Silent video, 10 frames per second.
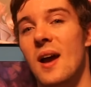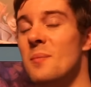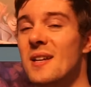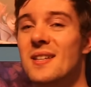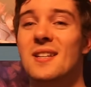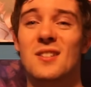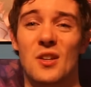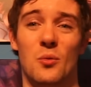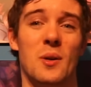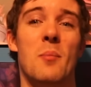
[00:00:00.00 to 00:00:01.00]
I'm guessing it's the
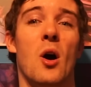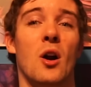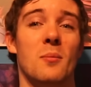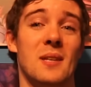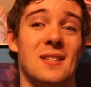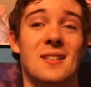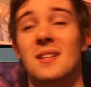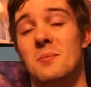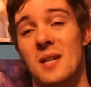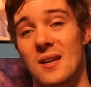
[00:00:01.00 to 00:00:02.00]
Grimm arm that
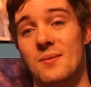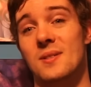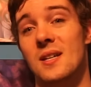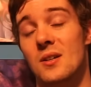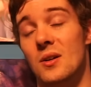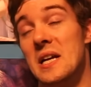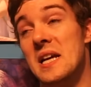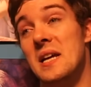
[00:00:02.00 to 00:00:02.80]
Salem gave Cinder,